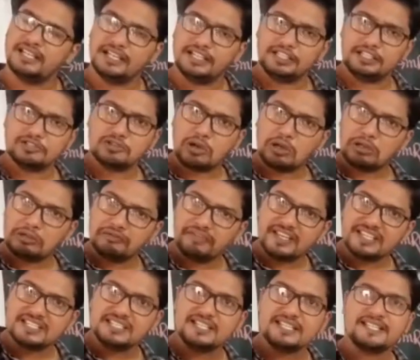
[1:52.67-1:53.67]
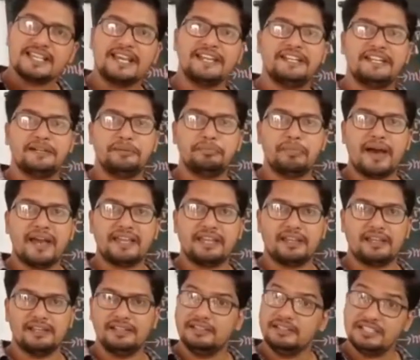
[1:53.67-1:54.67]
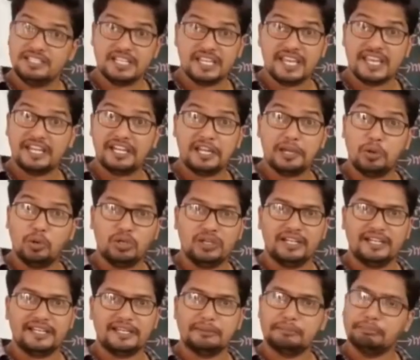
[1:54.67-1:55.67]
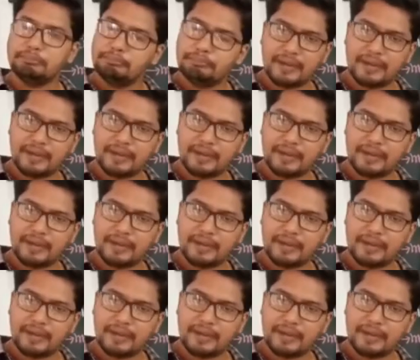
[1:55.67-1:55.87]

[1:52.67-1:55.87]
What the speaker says: It is always decided by DNA only.